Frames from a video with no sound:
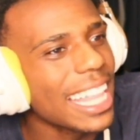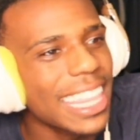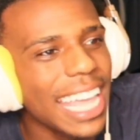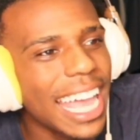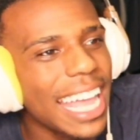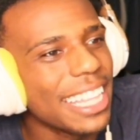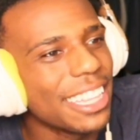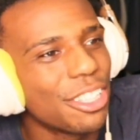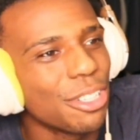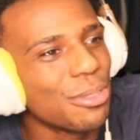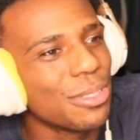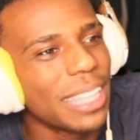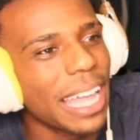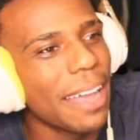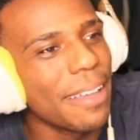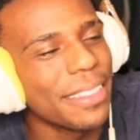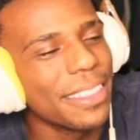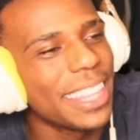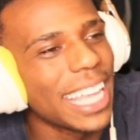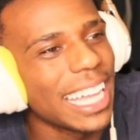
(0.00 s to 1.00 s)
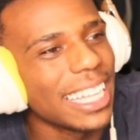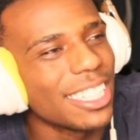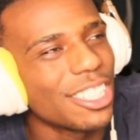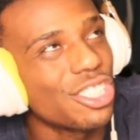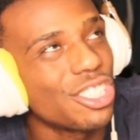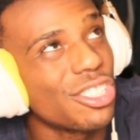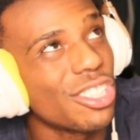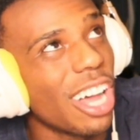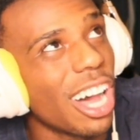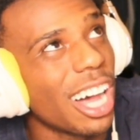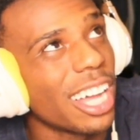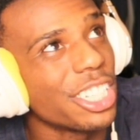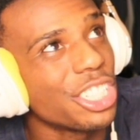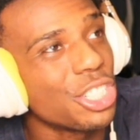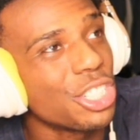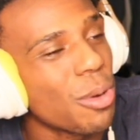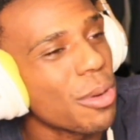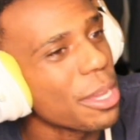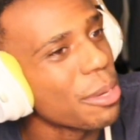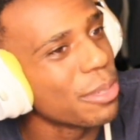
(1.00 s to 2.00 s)
that dude, that that uh,
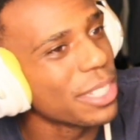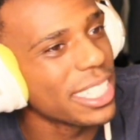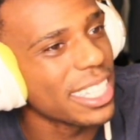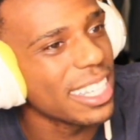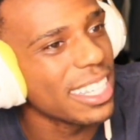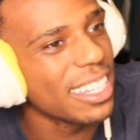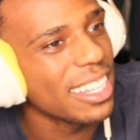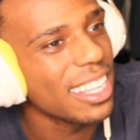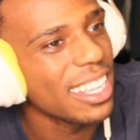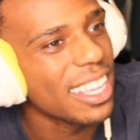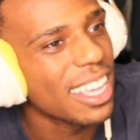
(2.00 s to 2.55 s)
show he was in,